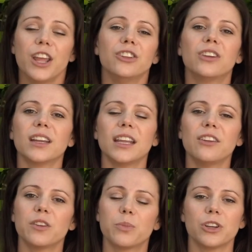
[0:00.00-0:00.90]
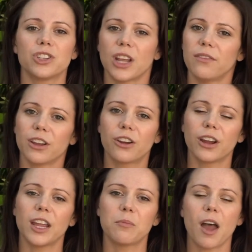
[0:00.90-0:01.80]
You can even put shaving
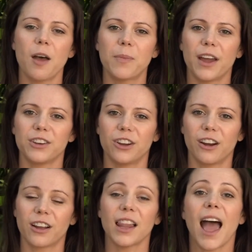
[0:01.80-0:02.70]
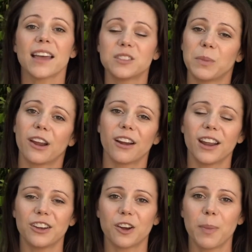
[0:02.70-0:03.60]
cream up on your glass mirror
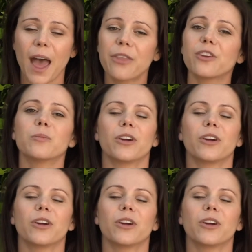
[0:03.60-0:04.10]
in your bathroom,